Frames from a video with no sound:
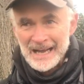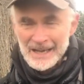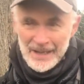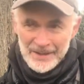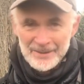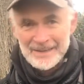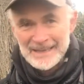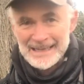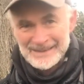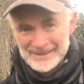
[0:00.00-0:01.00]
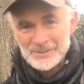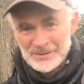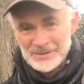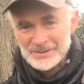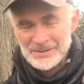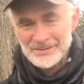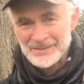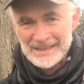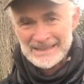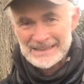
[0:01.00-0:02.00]
Although again, of course, you're
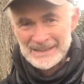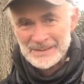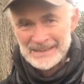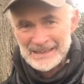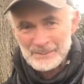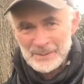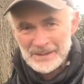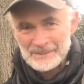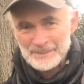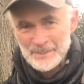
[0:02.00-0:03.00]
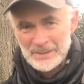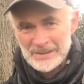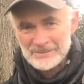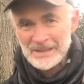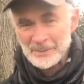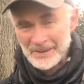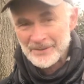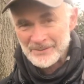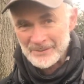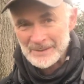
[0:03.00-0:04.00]
destroying its habitat by putting a railway
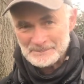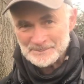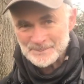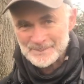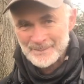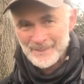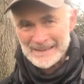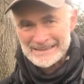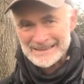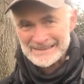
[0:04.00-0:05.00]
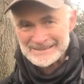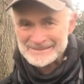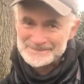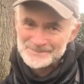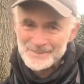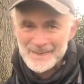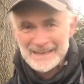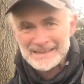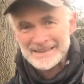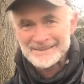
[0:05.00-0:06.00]
through it. So
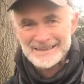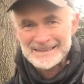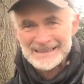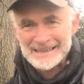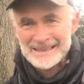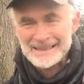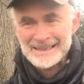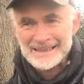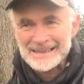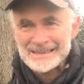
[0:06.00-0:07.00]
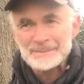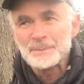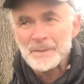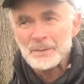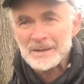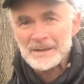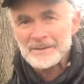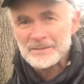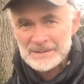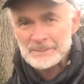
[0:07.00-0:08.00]
that's interesting, and I guess the Wildlife
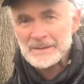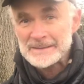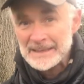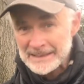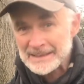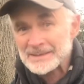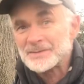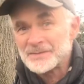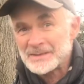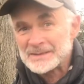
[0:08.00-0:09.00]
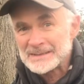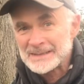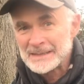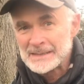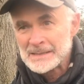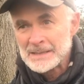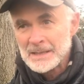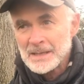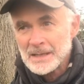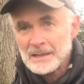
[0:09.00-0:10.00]
Trust, by taking those funds,
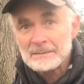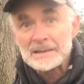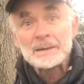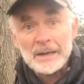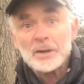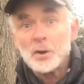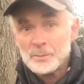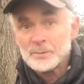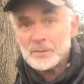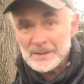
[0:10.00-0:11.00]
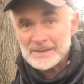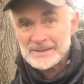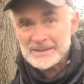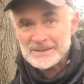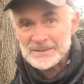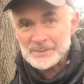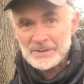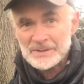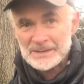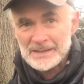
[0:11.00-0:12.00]
are a little bit compromised, I
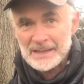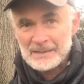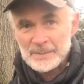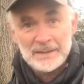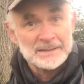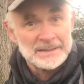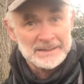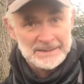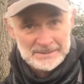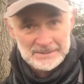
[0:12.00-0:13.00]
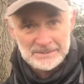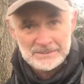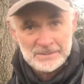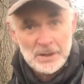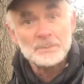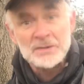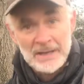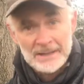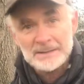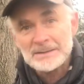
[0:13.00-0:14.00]
suppose, in their ability to
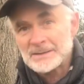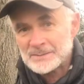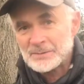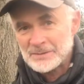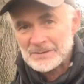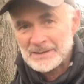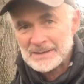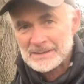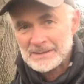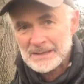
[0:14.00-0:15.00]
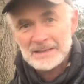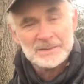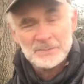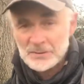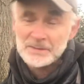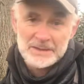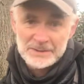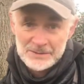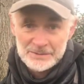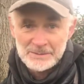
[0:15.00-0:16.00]
object to the project, as I'm sure they do,